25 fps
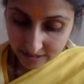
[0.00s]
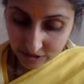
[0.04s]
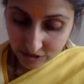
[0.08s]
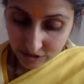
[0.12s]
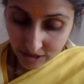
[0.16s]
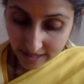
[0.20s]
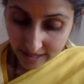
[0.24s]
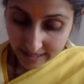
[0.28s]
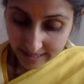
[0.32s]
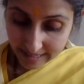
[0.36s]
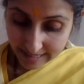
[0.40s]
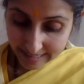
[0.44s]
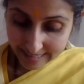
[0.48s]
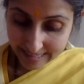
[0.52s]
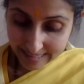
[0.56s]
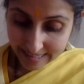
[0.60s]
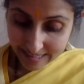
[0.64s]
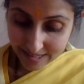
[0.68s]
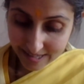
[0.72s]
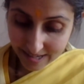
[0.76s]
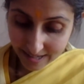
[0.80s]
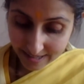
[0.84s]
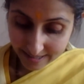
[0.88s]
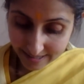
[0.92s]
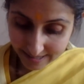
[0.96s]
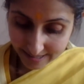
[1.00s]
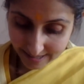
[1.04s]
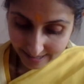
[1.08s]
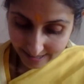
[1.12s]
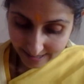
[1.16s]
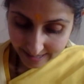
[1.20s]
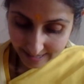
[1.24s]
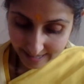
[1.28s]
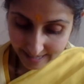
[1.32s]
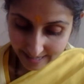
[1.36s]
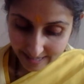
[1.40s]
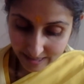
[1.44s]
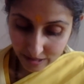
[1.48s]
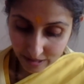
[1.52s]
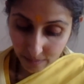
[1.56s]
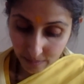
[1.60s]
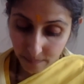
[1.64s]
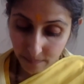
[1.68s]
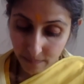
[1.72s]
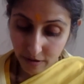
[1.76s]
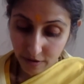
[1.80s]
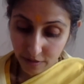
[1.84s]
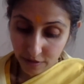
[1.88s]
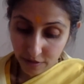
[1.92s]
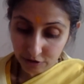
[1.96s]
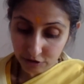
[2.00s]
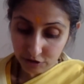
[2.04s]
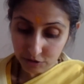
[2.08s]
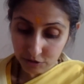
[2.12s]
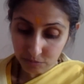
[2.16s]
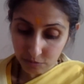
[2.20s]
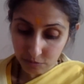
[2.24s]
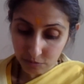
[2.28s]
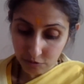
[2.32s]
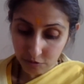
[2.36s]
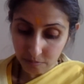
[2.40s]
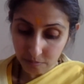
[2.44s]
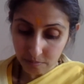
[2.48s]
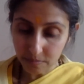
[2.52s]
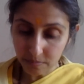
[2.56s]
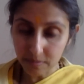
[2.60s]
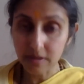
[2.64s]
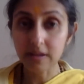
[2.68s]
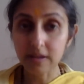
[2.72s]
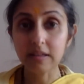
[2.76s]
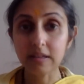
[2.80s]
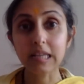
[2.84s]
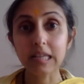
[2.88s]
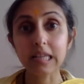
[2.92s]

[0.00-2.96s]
janani jatare, in the mother's womb,